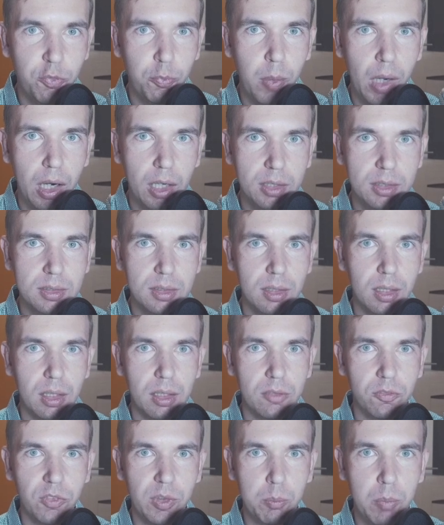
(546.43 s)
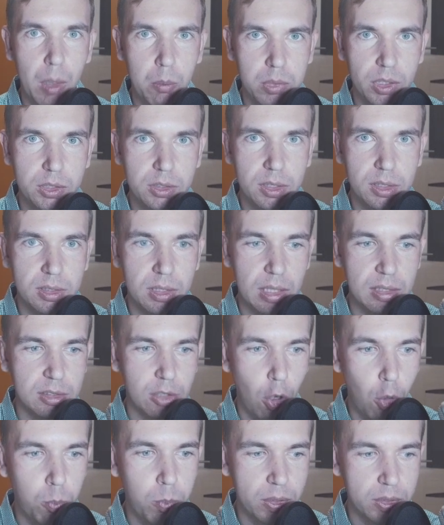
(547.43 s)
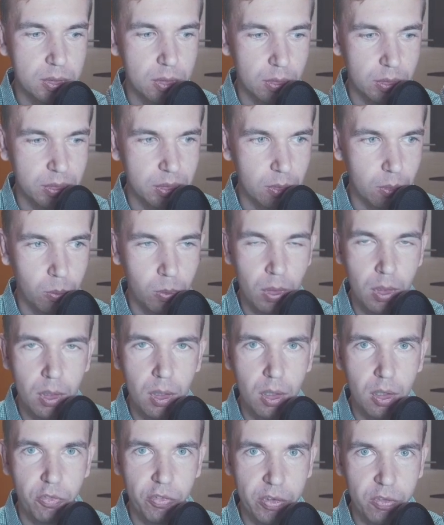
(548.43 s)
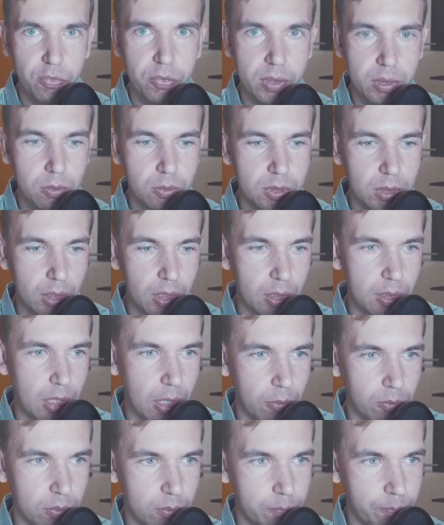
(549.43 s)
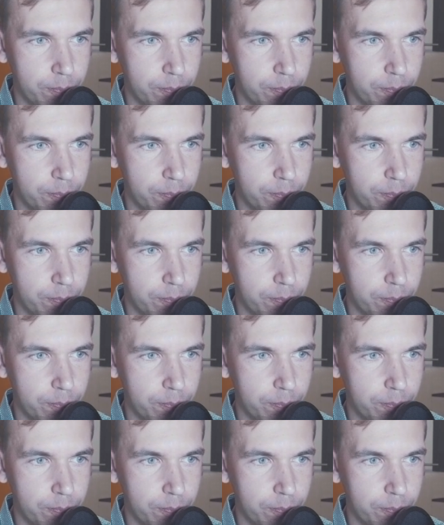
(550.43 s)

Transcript: parts, and we published this as open source. So feel free to check it out.